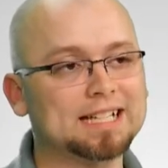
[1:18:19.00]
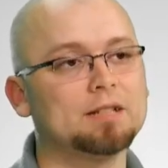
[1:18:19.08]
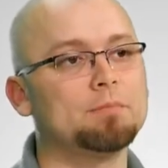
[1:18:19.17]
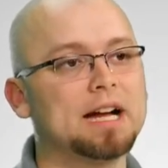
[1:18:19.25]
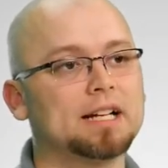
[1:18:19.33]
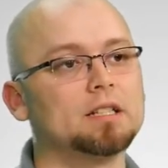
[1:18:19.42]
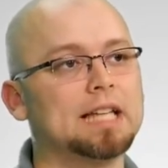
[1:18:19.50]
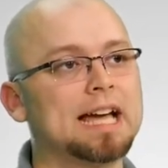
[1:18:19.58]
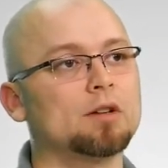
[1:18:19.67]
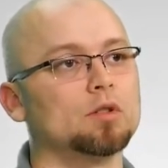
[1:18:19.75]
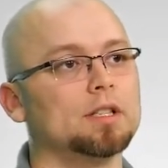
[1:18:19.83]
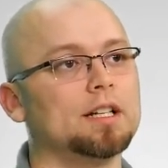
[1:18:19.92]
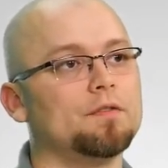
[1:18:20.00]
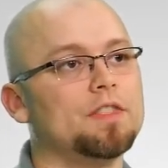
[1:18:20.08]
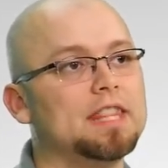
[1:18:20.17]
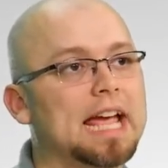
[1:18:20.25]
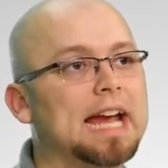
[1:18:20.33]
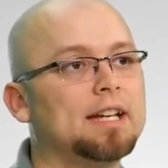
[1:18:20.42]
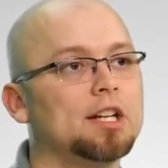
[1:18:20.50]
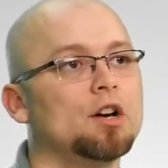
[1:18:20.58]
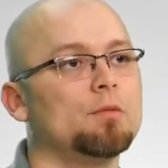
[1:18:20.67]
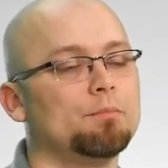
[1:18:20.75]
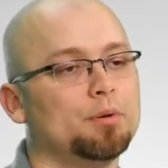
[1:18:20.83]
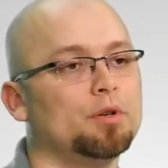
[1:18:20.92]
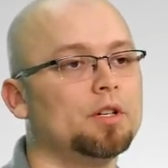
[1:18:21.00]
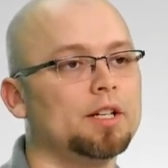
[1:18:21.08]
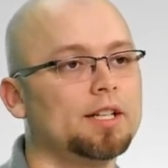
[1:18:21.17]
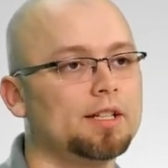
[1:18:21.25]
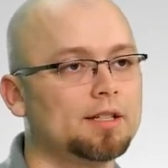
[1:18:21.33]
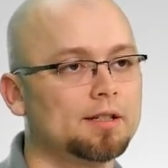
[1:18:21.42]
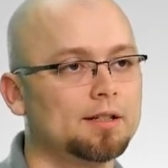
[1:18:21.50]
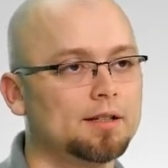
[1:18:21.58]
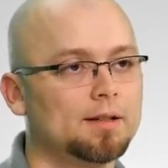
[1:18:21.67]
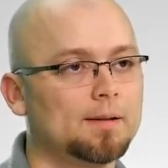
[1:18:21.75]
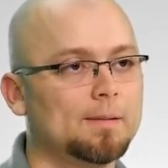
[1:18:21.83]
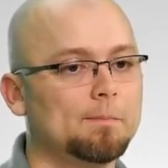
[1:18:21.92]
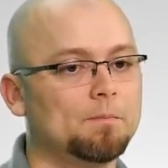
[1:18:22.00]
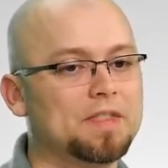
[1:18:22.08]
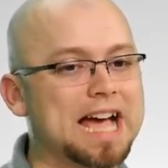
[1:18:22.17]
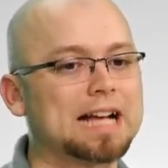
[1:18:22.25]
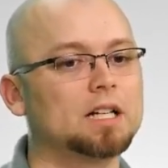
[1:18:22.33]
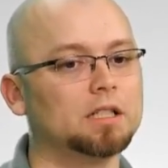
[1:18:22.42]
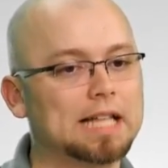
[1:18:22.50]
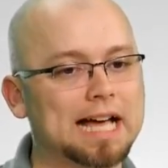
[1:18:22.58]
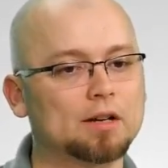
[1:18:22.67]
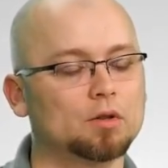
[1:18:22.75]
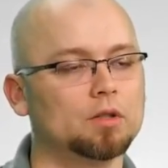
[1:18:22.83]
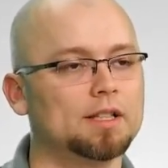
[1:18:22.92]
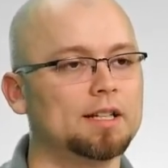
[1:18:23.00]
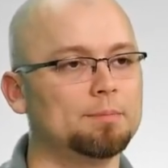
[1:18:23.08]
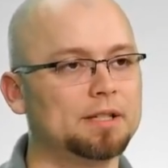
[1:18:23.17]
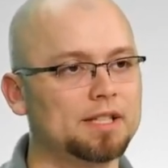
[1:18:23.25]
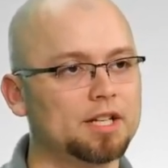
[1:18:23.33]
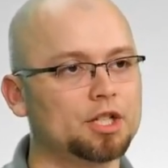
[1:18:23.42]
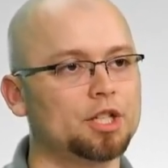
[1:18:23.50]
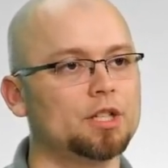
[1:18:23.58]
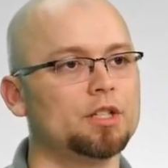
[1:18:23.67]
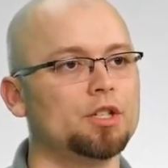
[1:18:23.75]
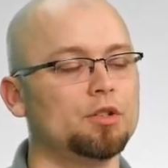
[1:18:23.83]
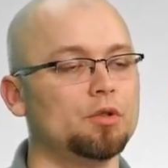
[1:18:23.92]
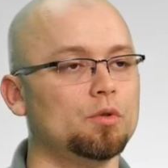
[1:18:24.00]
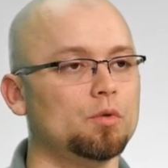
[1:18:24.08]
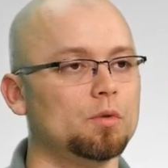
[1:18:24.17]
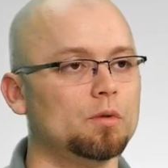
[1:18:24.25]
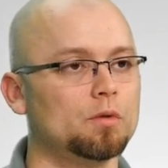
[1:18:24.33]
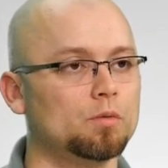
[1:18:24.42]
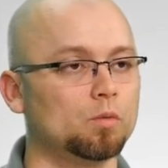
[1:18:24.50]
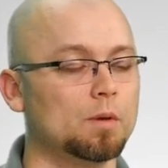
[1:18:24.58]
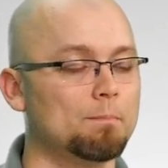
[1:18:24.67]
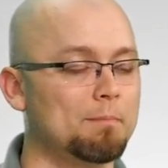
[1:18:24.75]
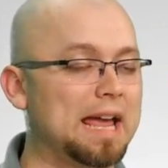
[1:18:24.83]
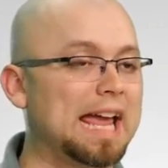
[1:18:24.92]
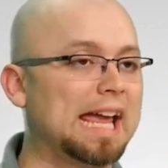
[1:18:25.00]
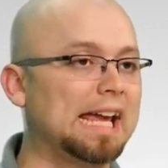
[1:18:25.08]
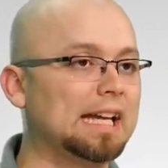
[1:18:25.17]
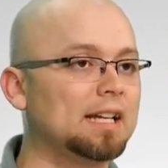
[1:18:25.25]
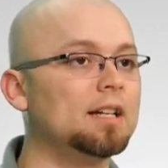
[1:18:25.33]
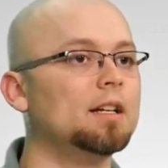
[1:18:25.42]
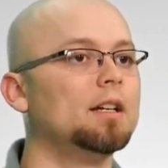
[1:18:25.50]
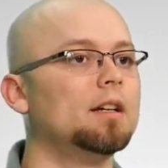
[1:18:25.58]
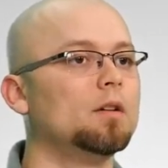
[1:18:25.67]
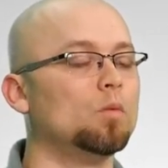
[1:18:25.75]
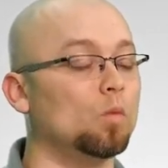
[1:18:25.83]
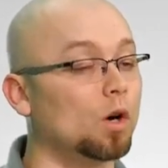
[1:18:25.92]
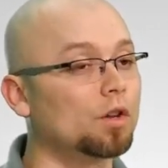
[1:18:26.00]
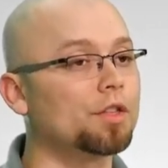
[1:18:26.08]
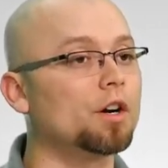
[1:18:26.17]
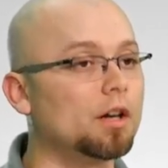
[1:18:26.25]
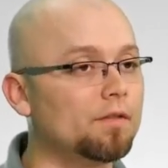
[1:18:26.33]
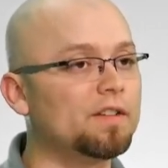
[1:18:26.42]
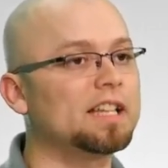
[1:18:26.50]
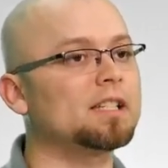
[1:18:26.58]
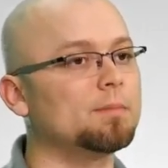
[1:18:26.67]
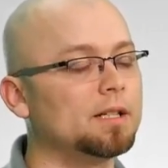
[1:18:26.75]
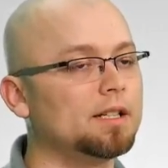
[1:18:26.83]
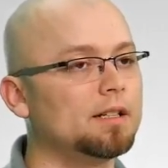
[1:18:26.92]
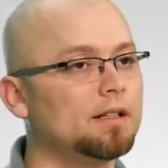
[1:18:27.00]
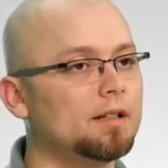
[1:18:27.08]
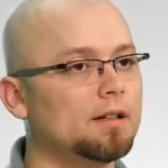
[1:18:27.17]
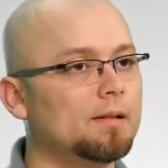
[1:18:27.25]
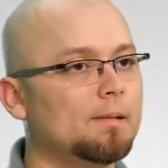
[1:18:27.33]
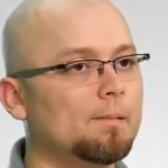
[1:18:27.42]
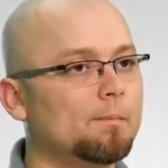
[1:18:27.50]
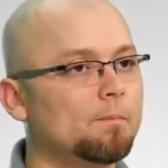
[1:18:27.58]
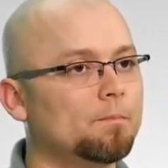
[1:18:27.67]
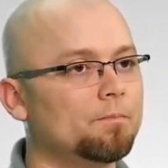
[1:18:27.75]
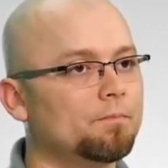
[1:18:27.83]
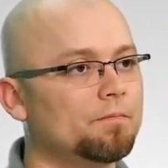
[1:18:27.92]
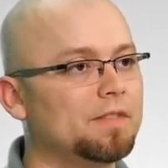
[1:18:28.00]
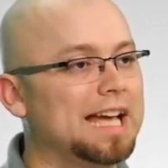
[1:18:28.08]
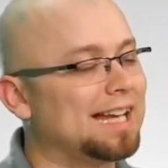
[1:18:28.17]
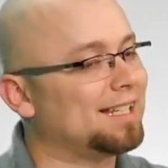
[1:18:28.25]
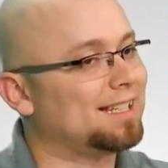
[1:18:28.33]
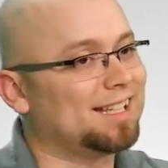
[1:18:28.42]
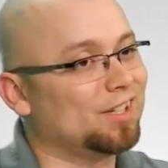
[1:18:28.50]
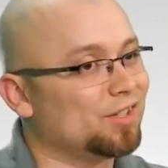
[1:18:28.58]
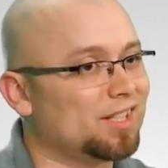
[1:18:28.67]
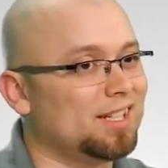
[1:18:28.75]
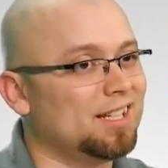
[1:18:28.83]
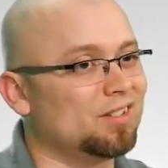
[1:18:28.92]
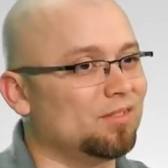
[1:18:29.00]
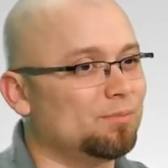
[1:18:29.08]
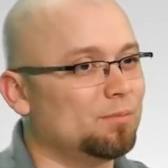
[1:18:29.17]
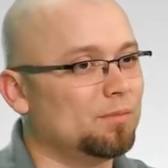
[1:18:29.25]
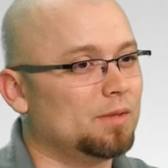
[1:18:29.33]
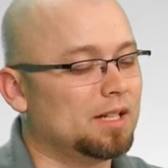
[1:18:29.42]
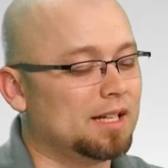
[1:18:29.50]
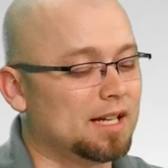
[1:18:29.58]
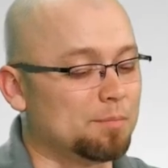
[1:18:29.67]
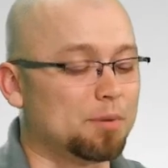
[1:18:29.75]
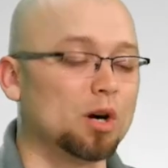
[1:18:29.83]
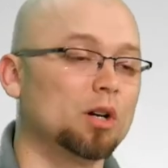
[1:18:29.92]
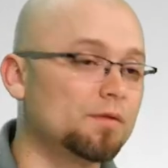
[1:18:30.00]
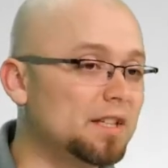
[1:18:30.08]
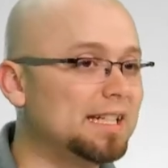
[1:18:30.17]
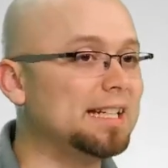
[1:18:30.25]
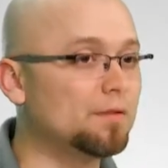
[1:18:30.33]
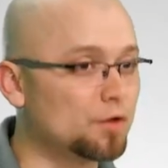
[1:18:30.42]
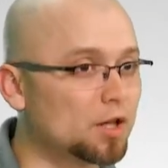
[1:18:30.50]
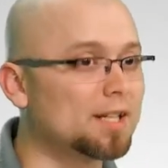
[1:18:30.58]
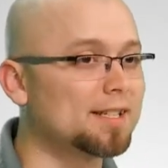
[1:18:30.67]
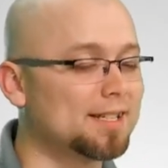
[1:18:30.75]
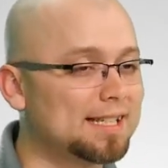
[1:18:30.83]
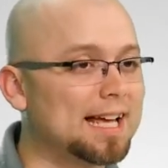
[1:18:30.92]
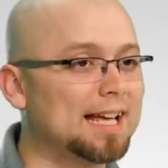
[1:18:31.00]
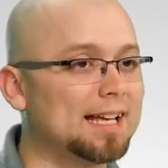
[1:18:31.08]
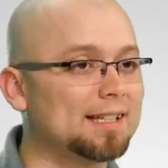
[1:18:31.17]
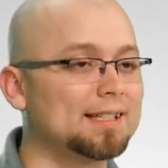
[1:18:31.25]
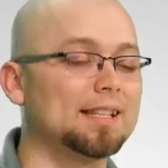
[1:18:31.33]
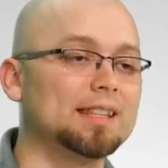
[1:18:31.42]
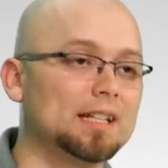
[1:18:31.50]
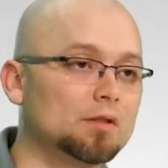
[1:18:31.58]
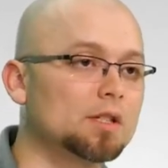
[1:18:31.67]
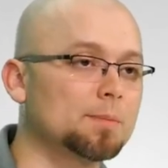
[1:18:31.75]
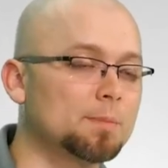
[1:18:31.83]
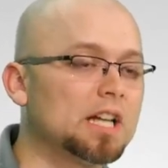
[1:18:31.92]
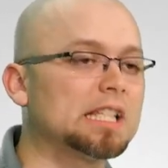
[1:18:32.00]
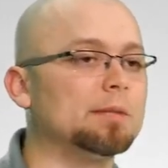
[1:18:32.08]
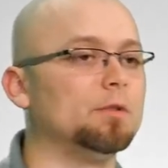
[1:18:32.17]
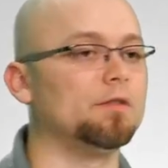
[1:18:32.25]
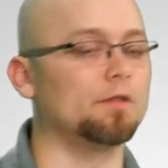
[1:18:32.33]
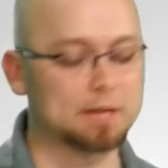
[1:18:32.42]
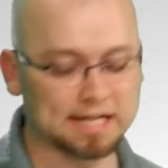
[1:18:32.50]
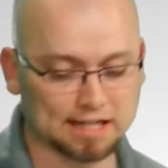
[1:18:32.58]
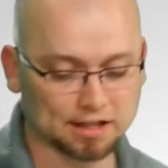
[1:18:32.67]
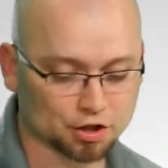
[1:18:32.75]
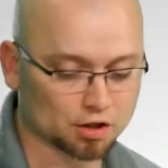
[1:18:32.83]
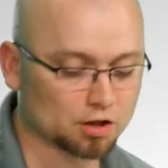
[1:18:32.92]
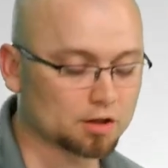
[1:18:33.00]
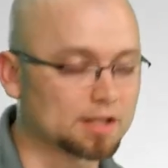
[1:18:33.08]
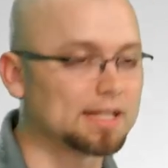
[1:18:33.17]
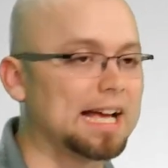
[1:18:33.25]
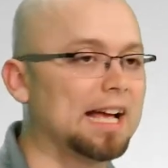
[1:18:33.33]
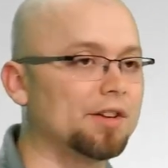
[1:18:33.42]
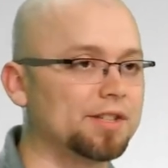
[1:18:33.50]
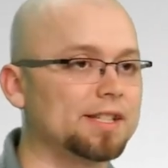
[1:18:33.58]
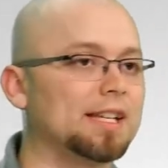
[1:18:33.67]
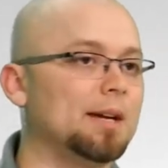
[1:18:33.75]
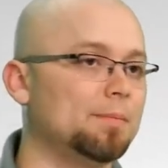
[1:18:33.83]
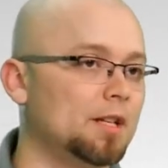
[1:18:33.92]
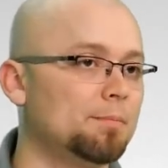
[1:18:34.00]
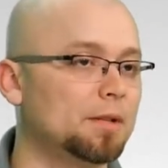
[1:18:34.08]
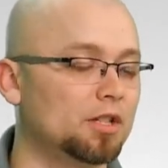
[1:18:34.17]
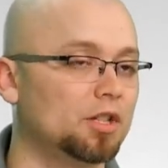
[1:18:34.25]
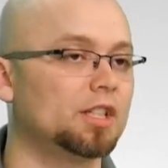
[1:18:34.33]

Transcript: by collateral. And if they don't put that collateral in a position to remain worth our investment, that kills the deal. And part of the deed of trust says that they're responsible for making sure that the house is kept up in good